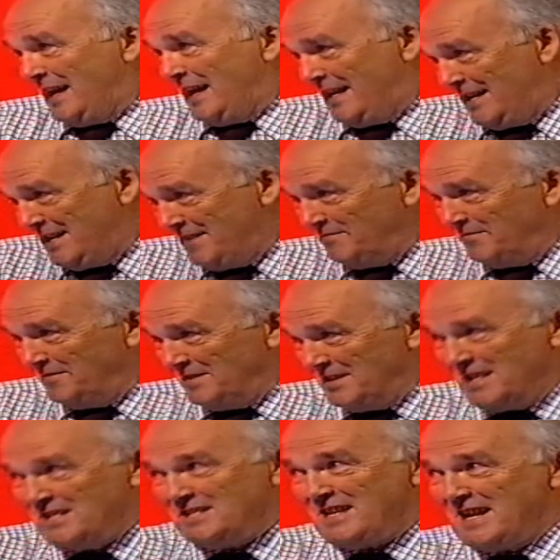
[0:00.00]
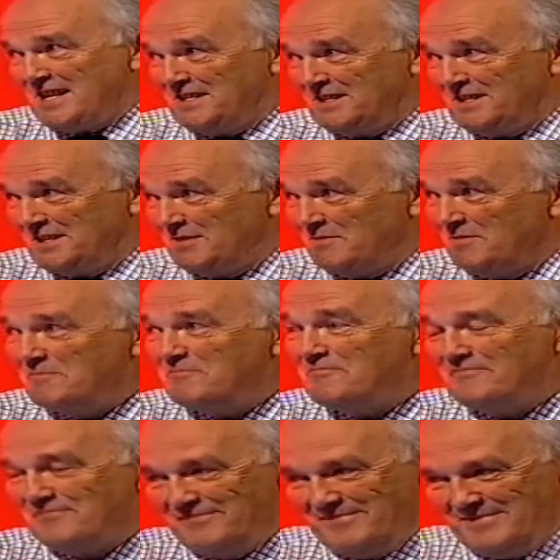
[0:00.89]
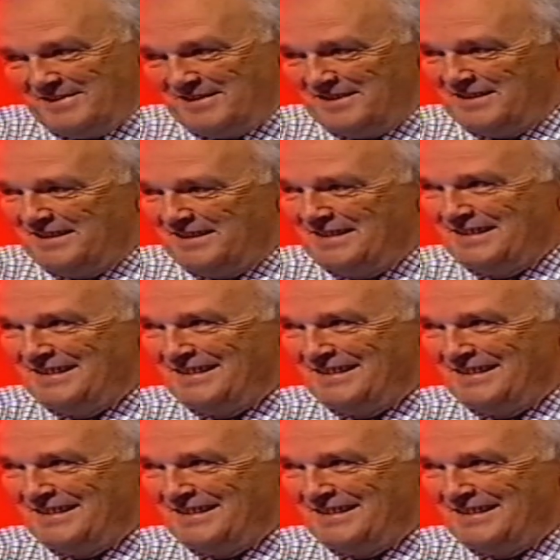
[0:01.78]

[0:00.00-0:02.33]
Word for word: 11 seconds. 11 seconds